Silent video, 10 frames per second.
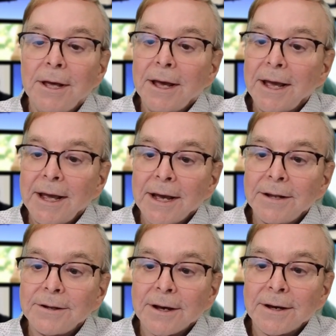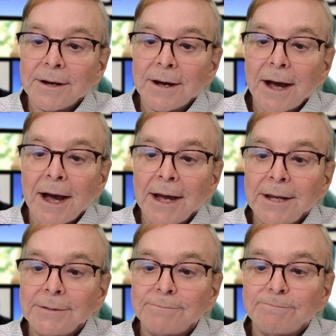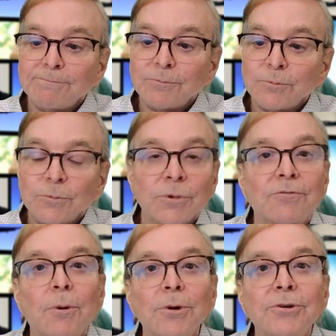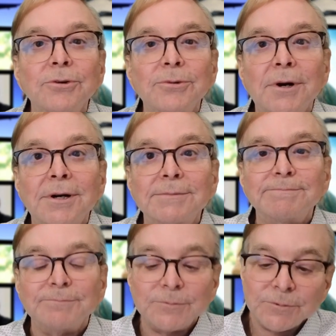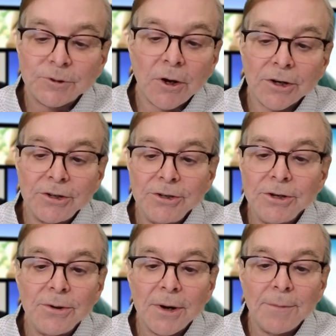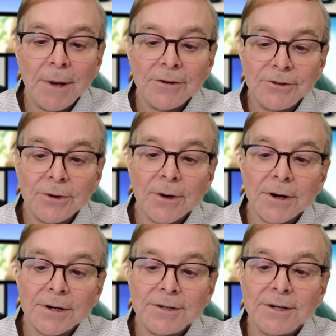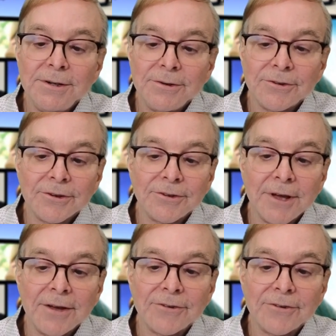And I look forward to talking to you about your continued success.